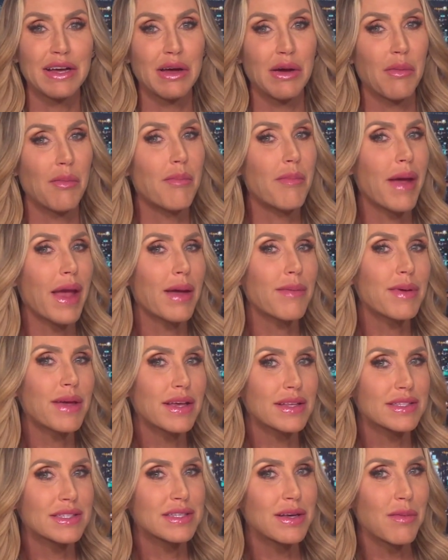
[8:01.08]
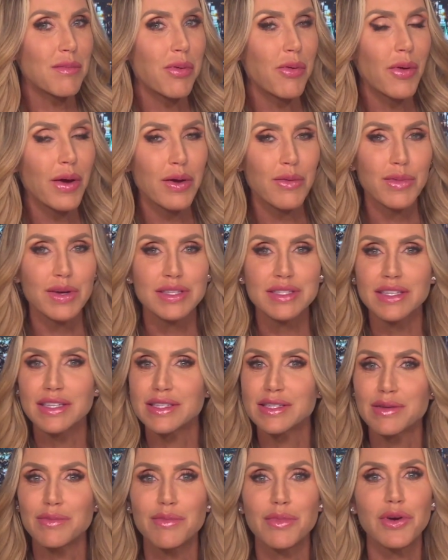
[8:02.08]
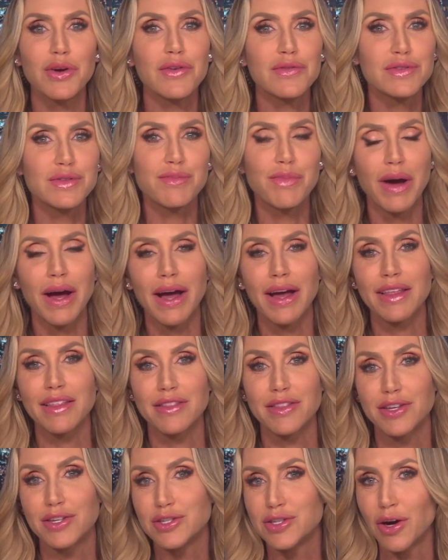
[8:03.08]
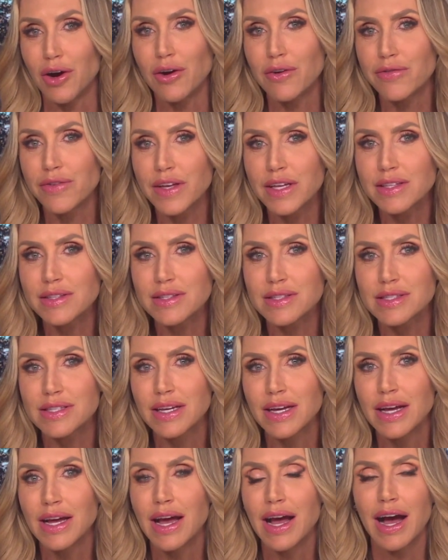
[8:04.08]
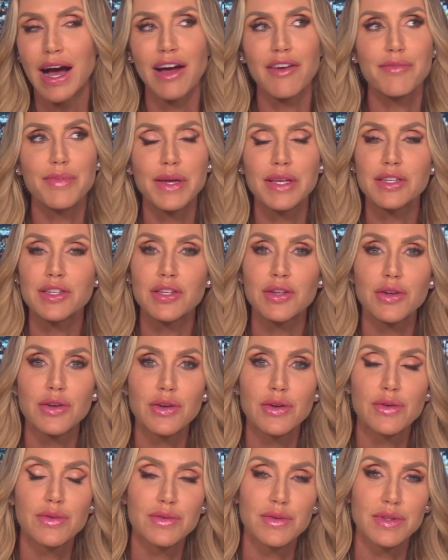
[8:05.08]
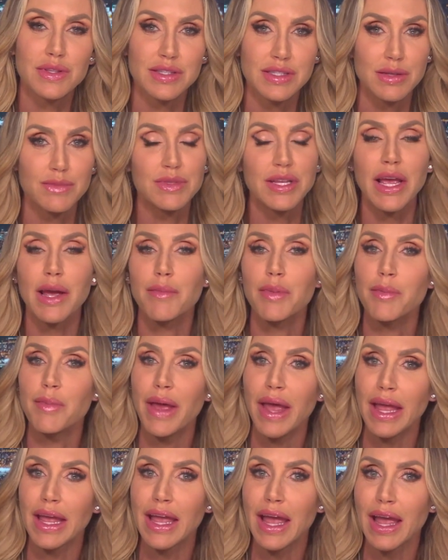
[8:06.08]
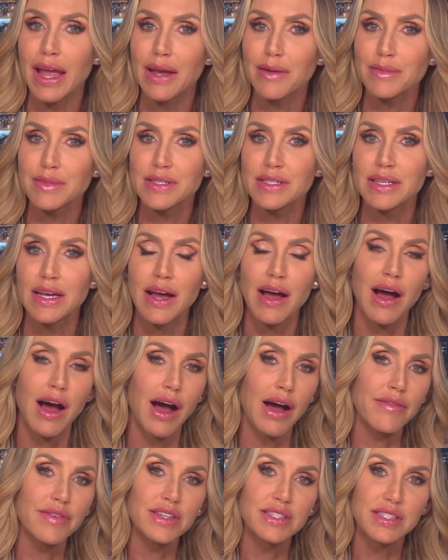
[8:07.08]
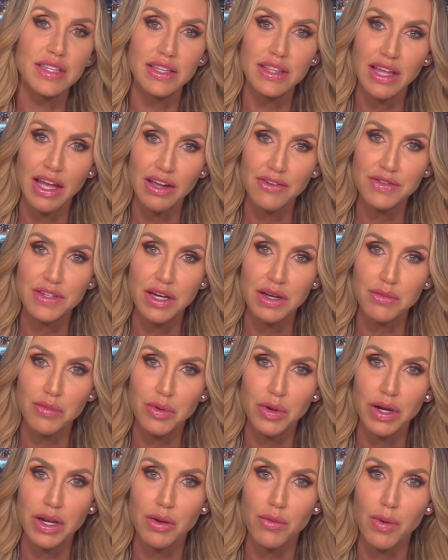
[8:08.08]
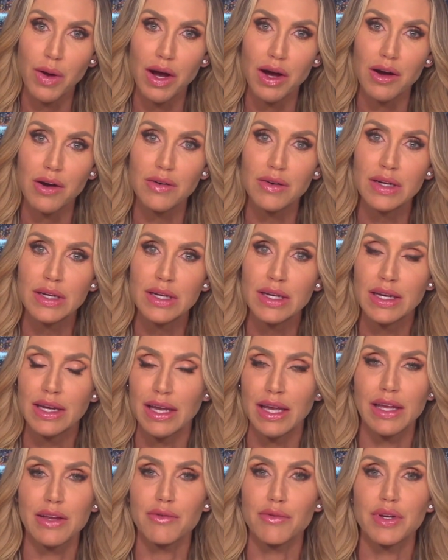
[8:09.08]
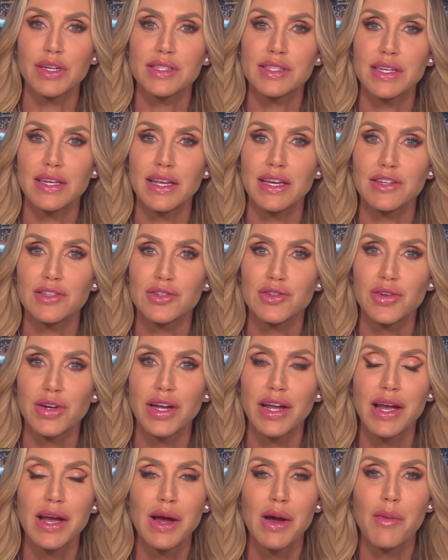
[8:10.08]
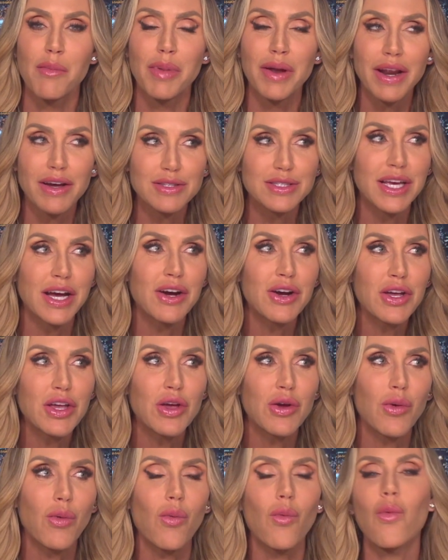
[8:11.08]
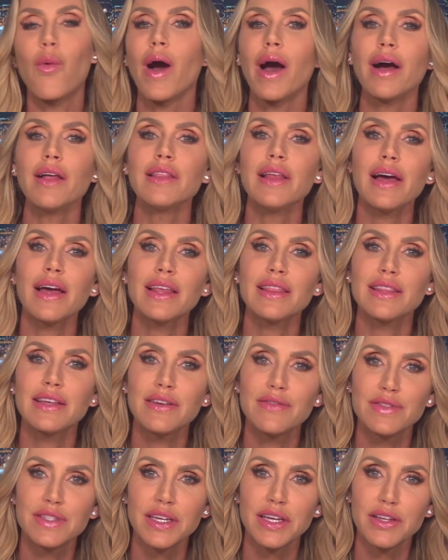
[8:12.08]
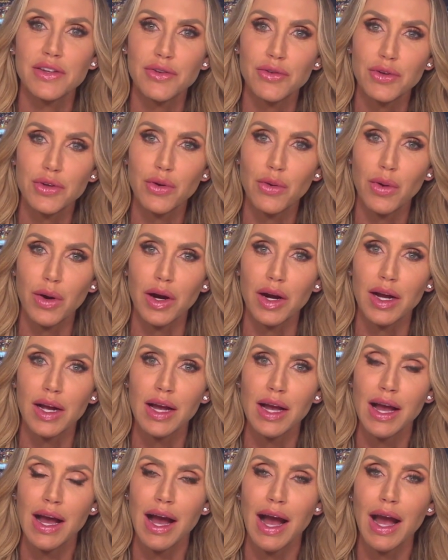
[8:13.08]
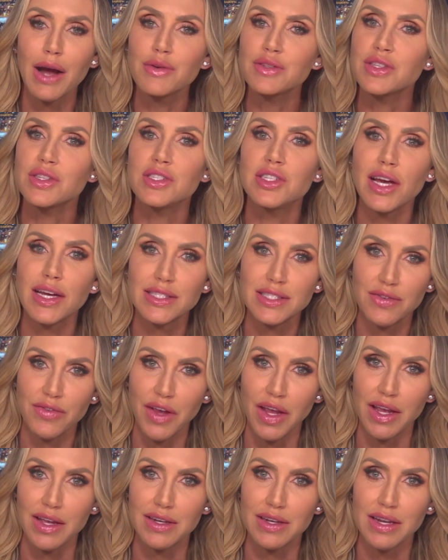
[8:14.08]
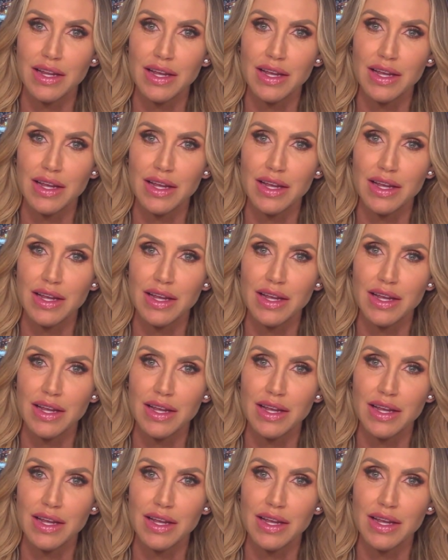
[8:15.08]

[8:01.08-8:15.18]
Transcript: maybe at some point we see some moves by the Dolphins. I've been to some Tampa Bay games. Obviously, they've done pretty well in recent history. But I'll tell you, while I lived in New York, I was a Jets fan.